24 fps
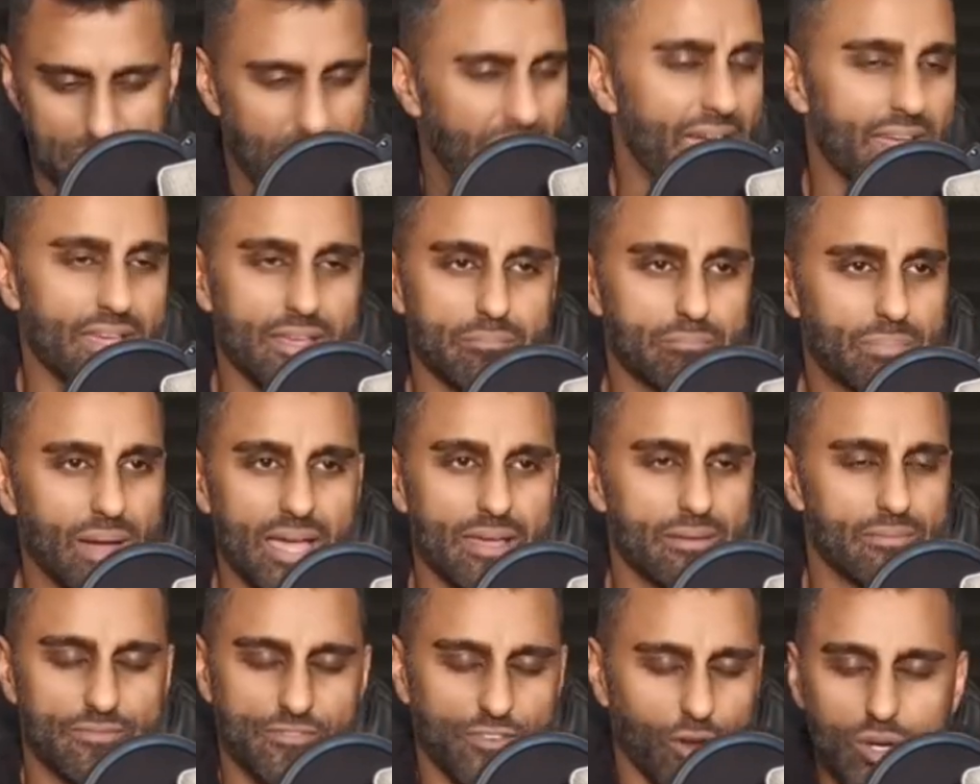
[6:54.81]
by,
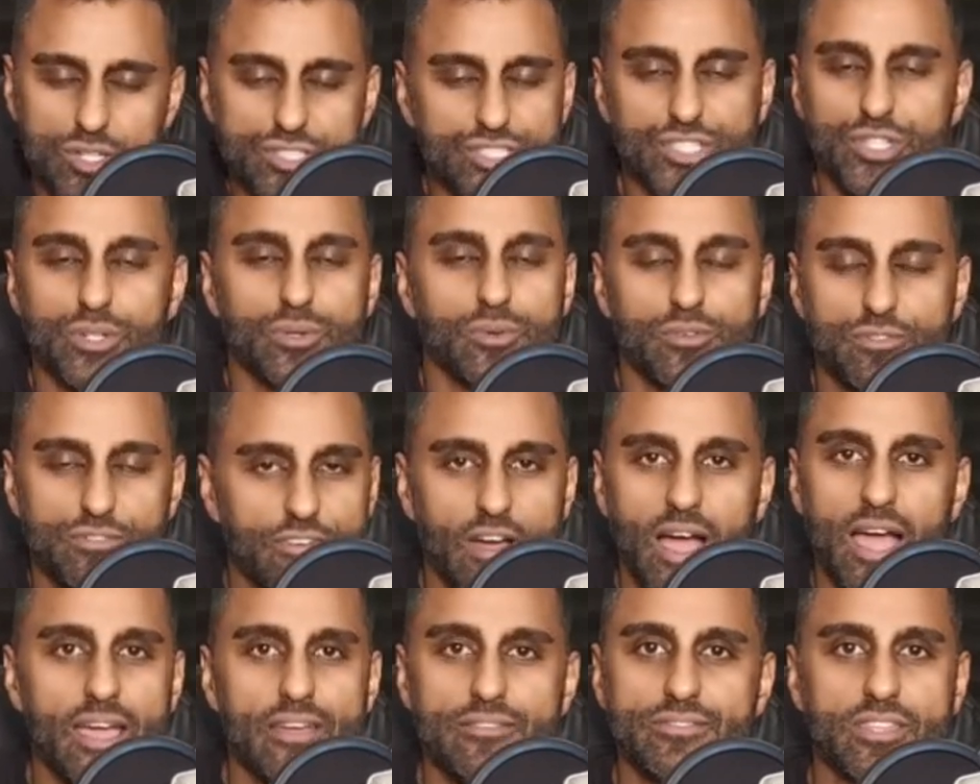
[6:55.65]
by virtue,
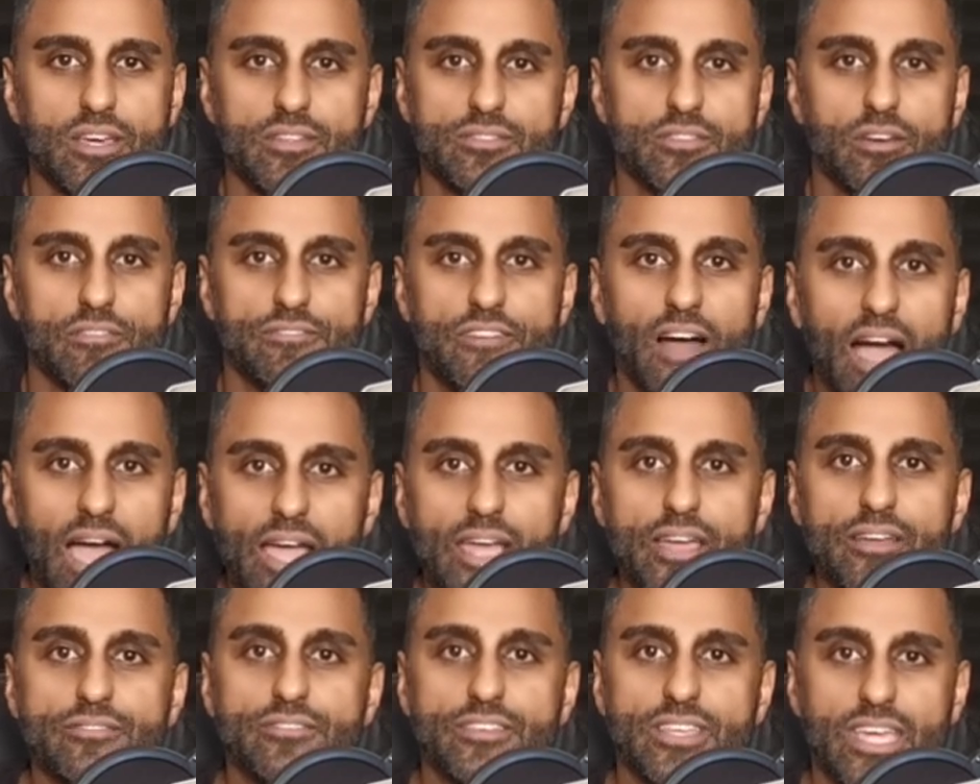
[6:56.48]
five, the, the
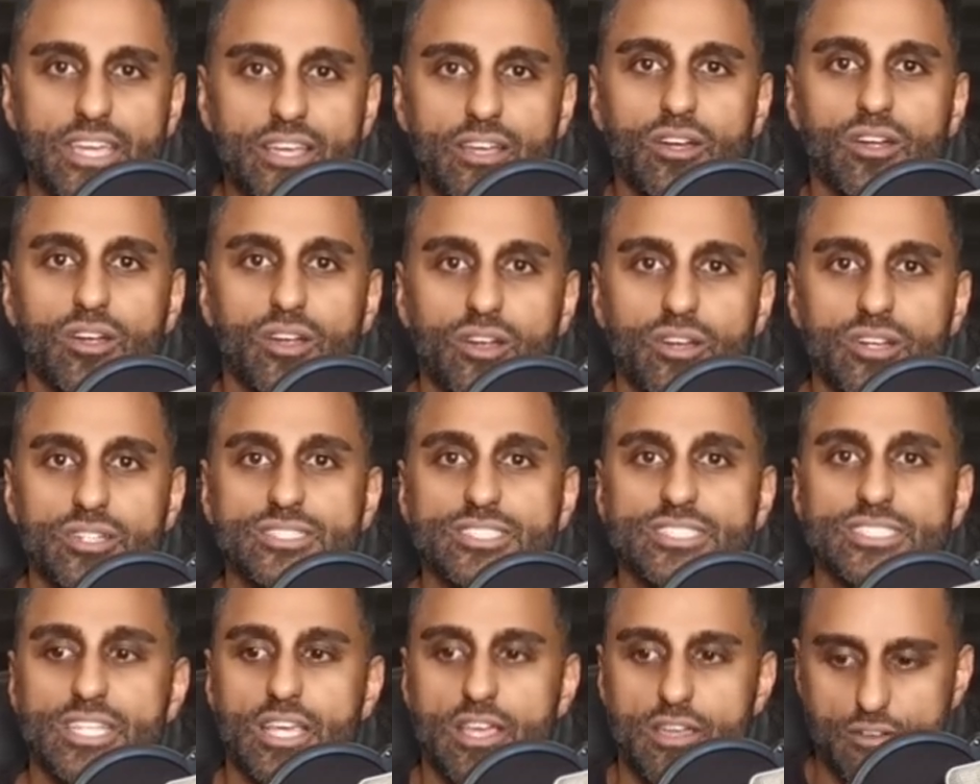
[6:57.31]
5
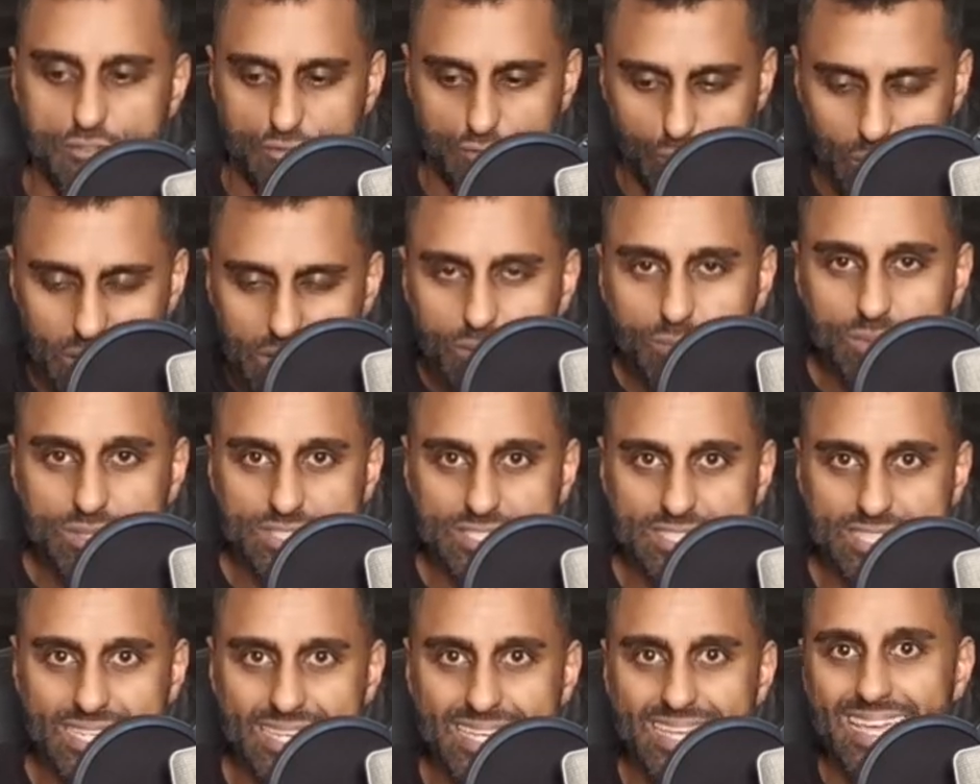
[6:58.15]
gigahertz
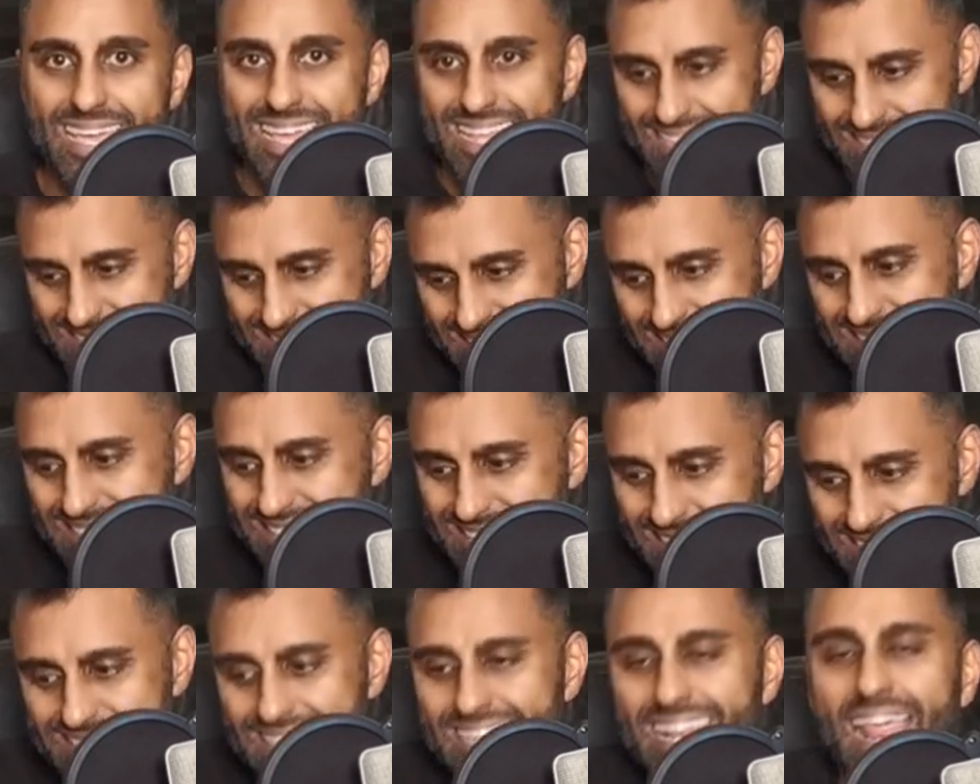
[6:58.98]
frequency
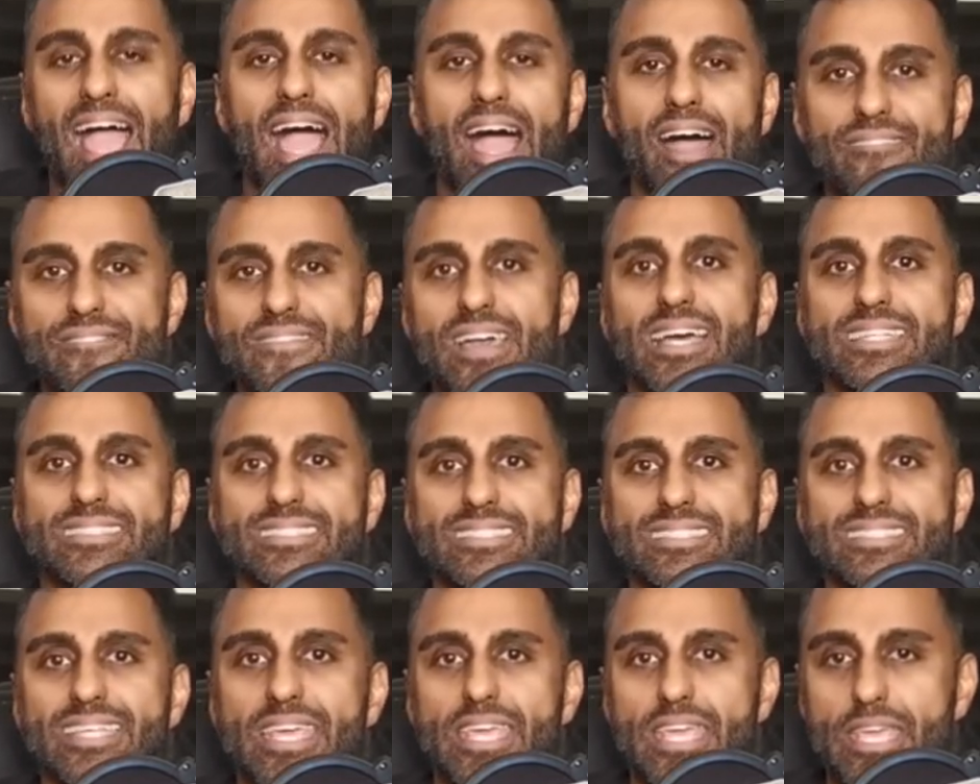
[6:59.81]
just doesn't have that
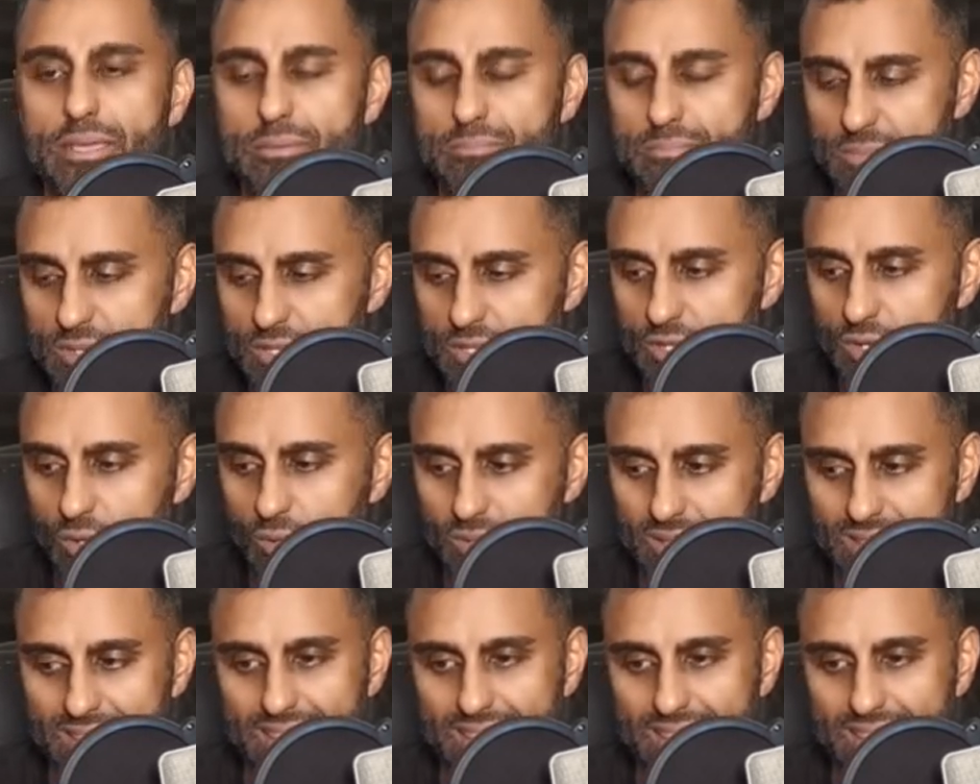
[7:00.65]
same you know